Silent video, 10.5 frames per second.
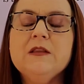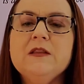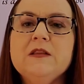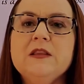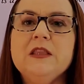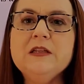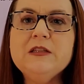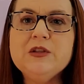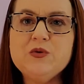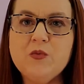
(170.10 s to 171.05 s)

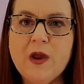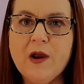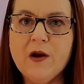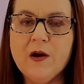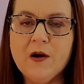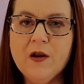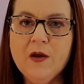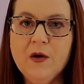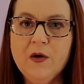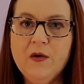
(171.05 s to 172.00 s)
This is where
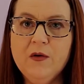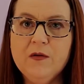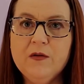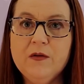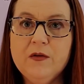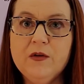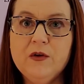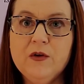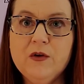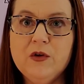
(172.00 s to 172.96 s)

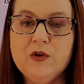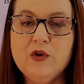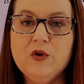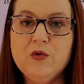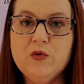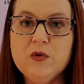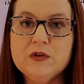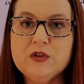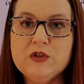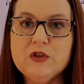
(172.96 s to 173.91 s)
you
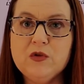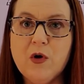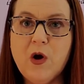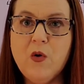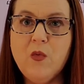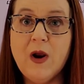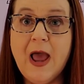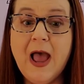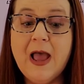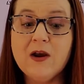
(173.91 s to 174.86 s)
throw what
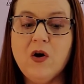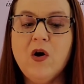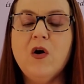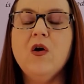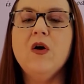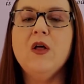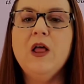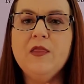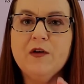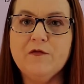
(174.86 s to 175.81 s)
I call
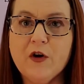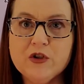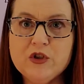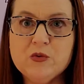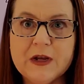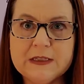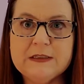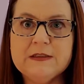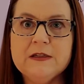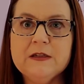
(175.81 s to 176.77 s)
the first
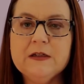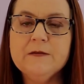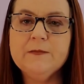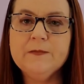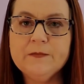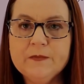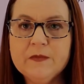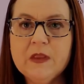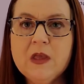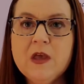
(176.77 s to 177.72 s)
twist.
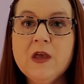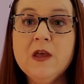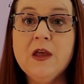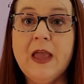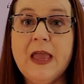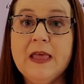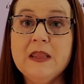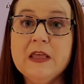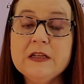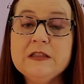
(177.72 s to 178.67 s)

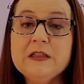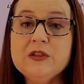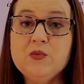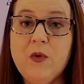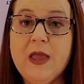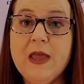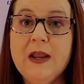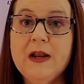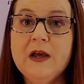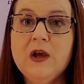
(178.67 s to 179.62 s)
And this is
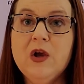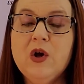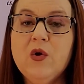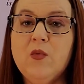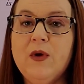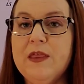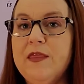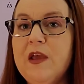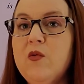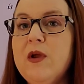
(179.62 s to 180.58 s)
when we
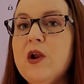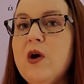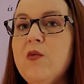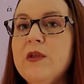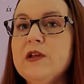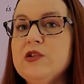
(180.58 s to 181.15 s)
think we know where this